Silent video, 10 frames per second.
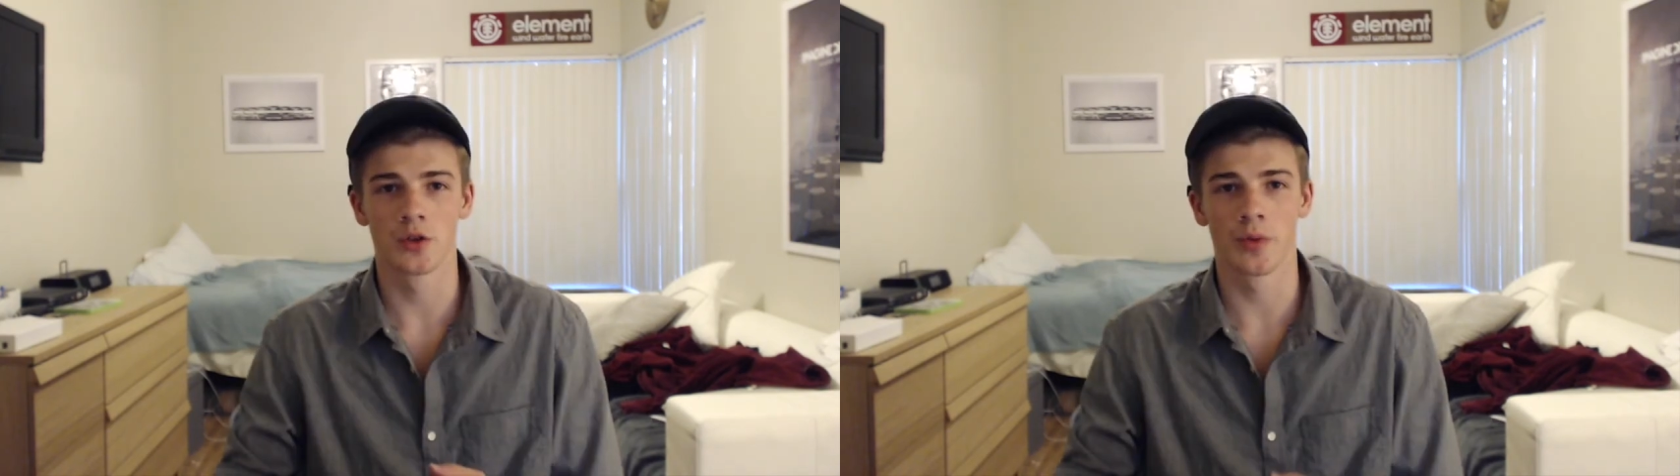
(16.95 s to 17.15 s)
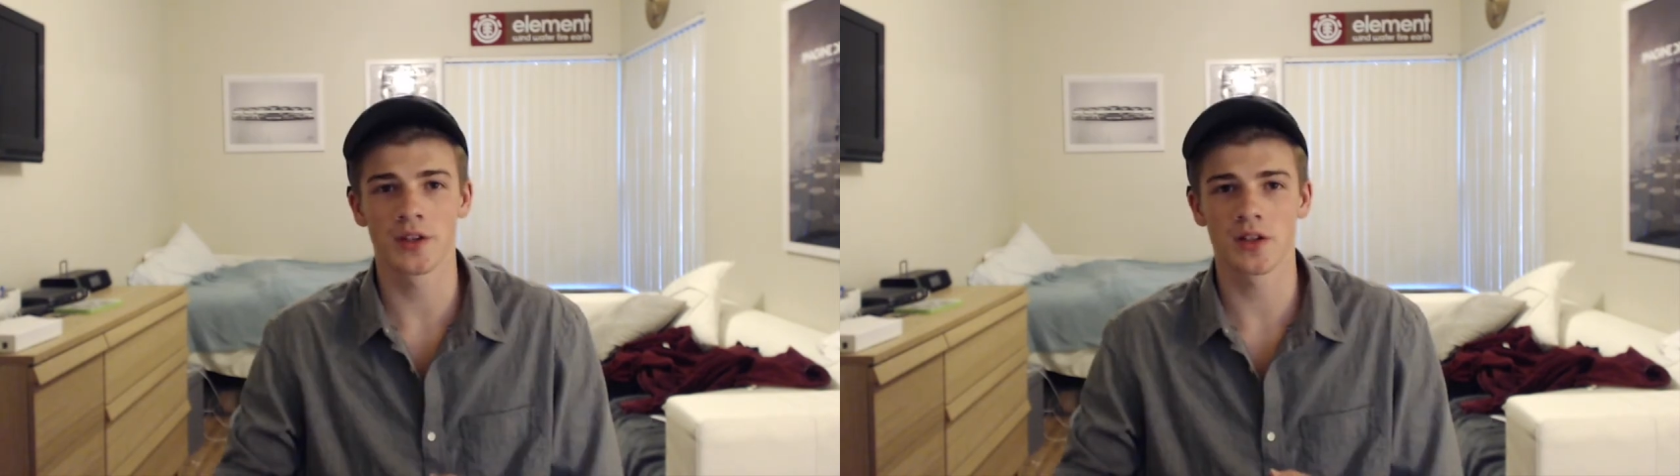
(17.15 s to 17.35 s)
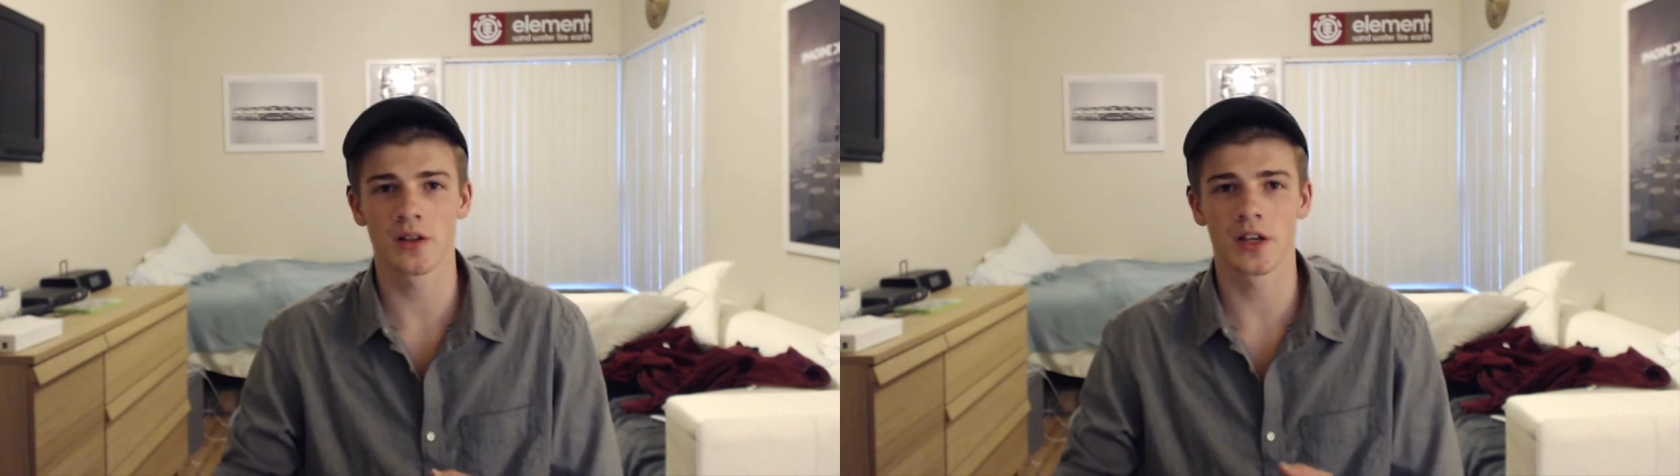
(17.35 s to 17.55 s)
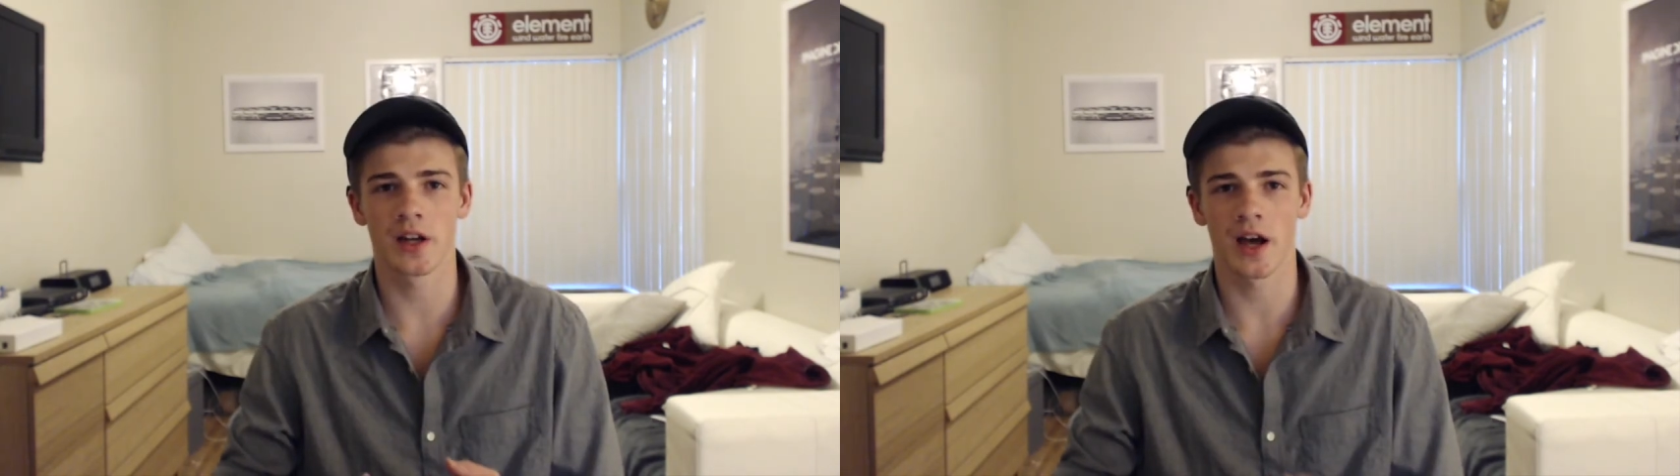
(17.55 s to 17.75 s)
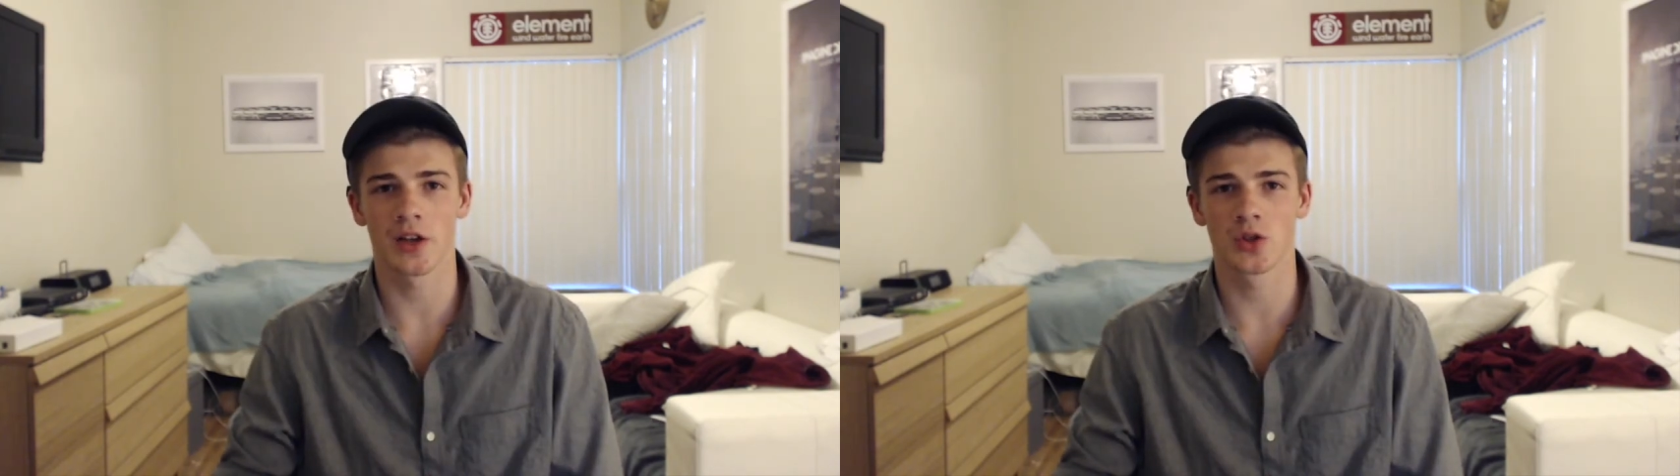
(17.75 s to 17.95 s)
So basically
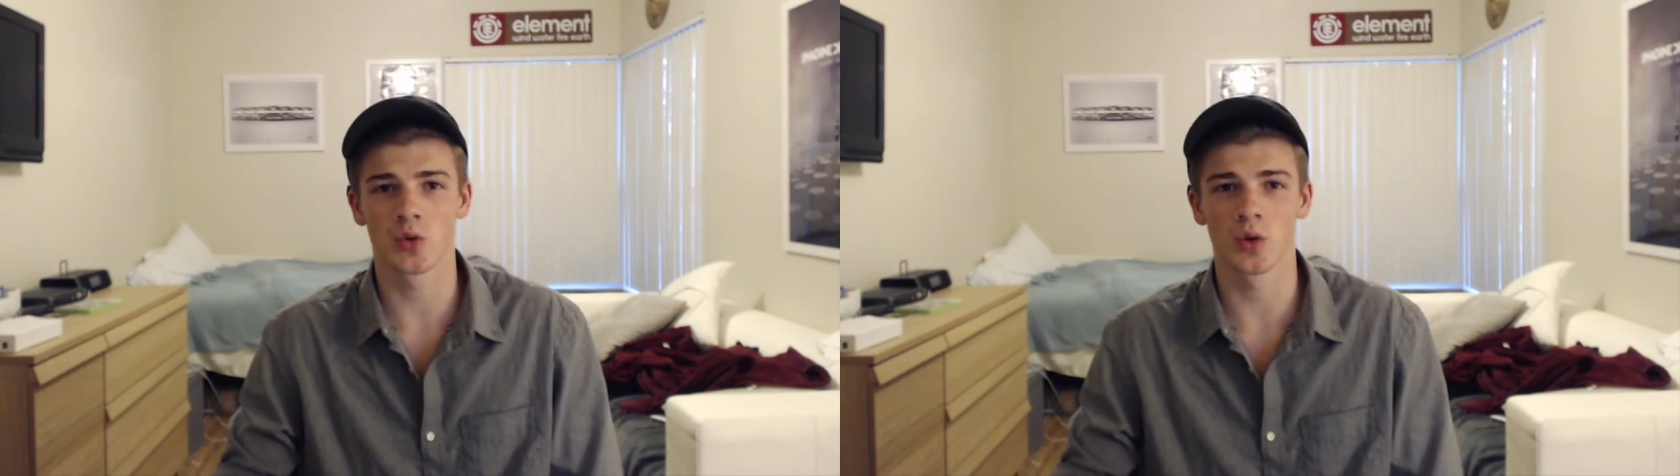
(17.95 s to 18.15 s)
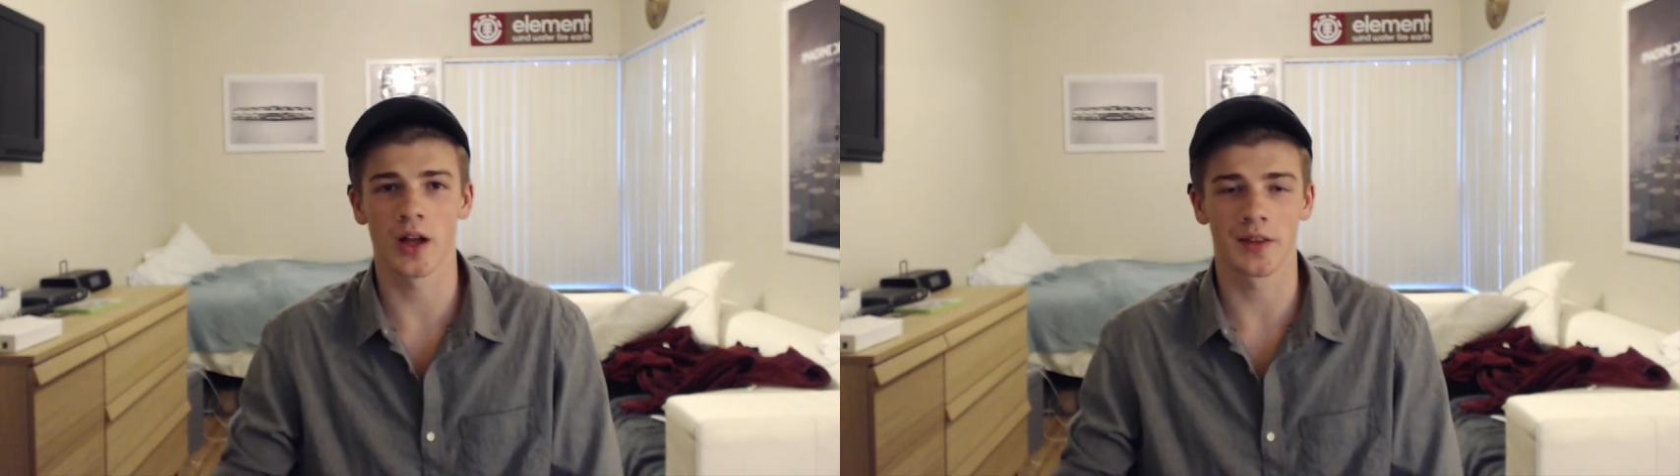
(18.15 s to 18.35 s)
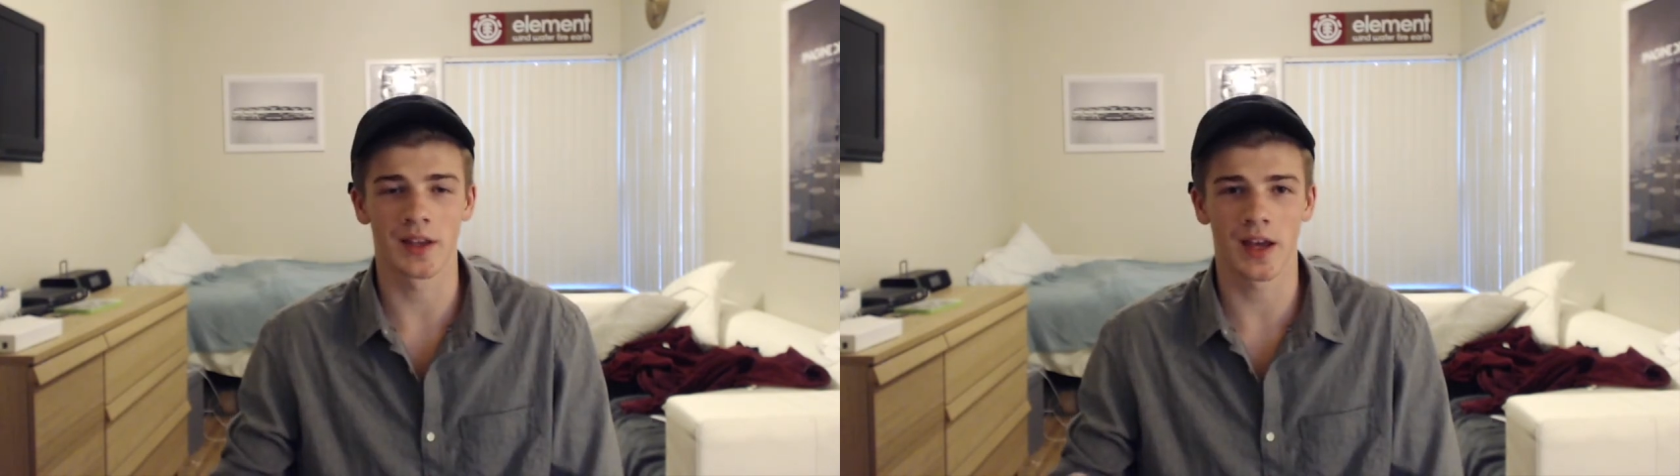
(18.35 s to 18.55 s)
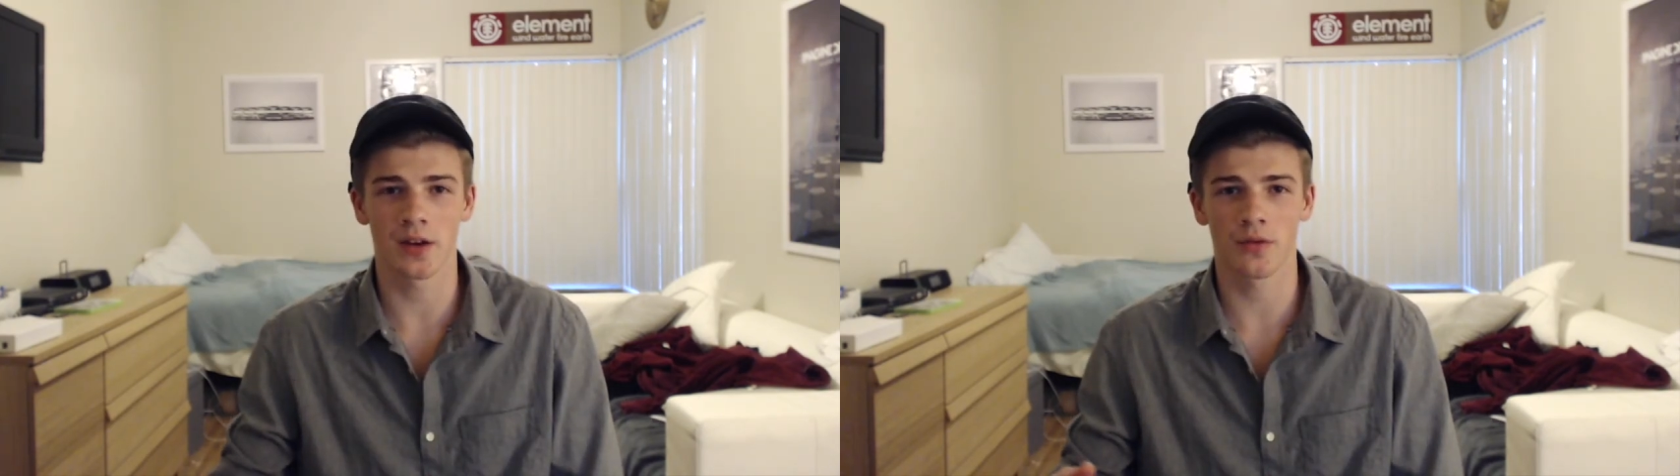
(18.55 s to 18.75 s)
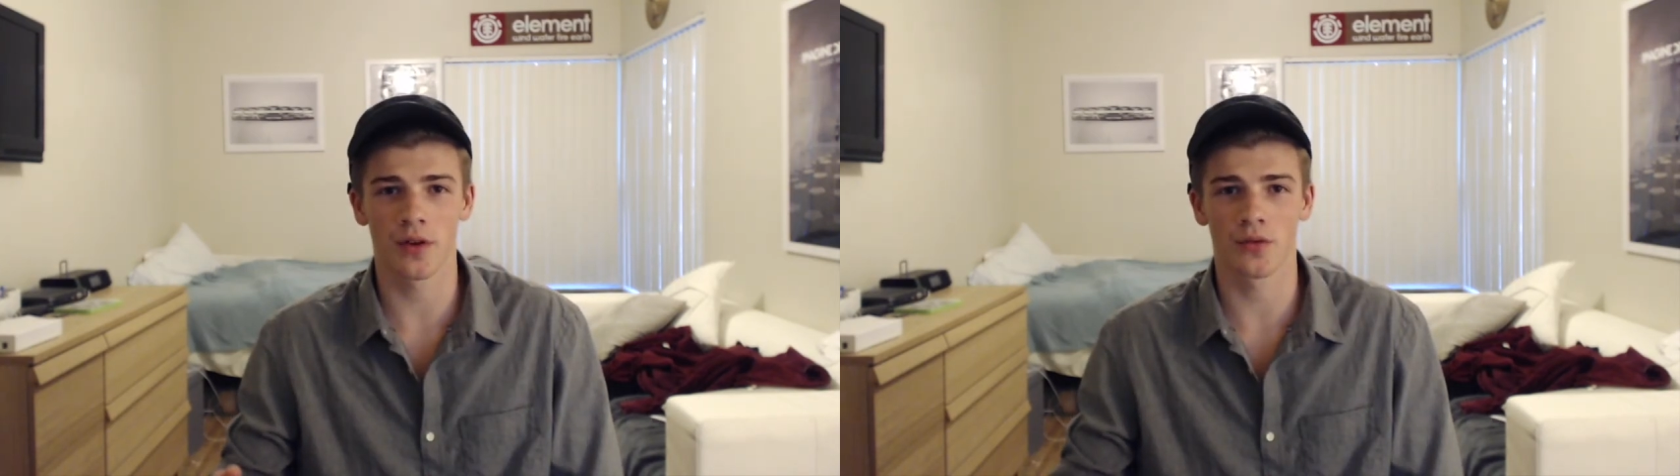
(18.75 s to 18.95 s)
in high school, at the
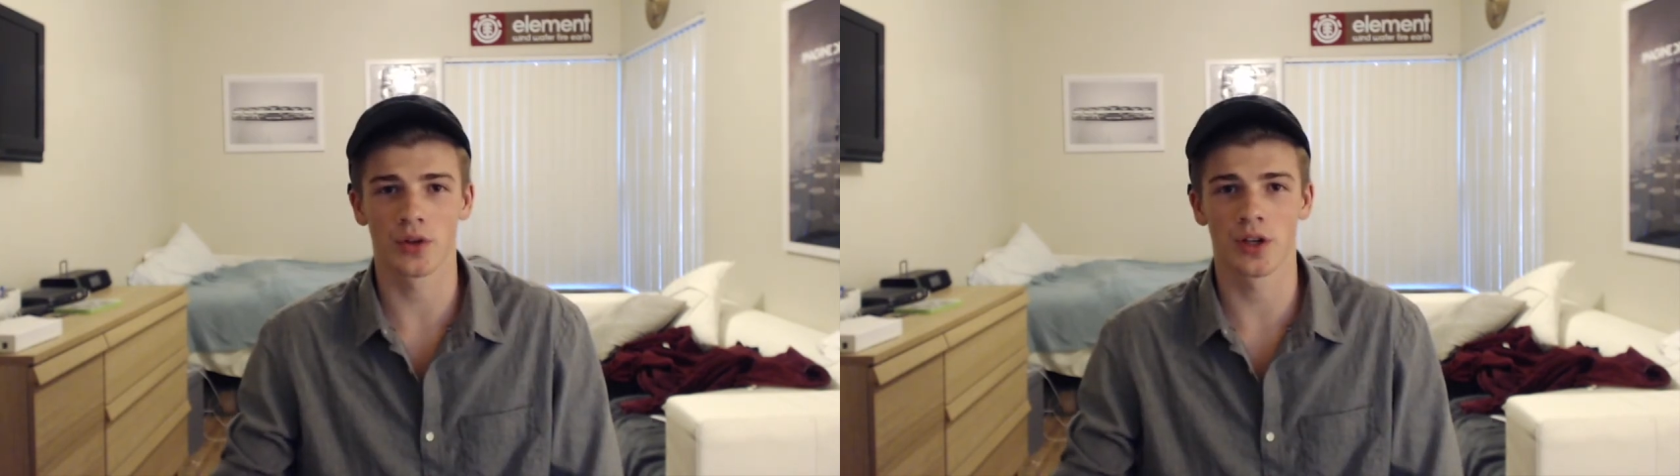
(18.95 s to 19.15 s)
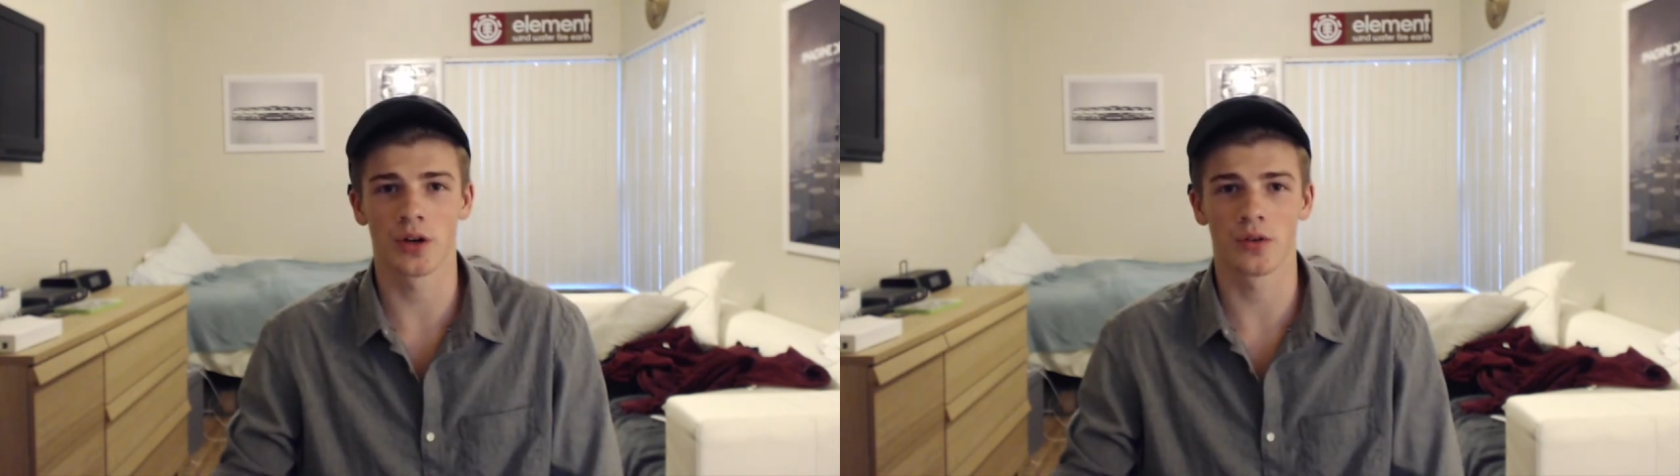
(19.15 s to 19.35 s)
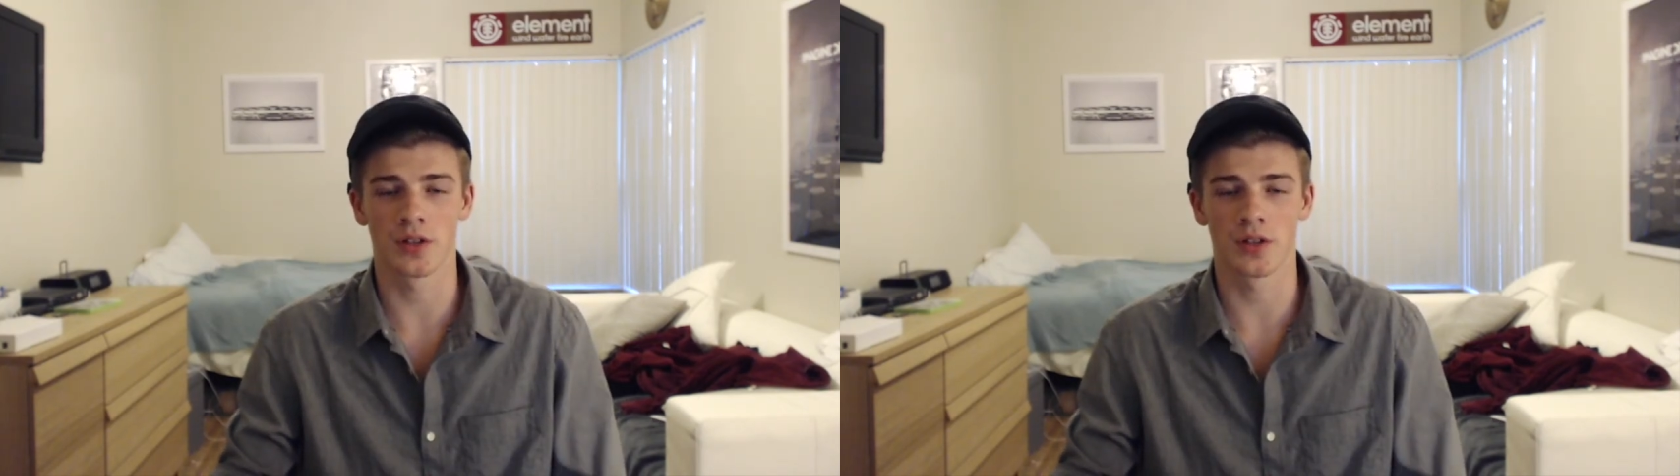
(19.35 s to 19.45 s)
end of every year,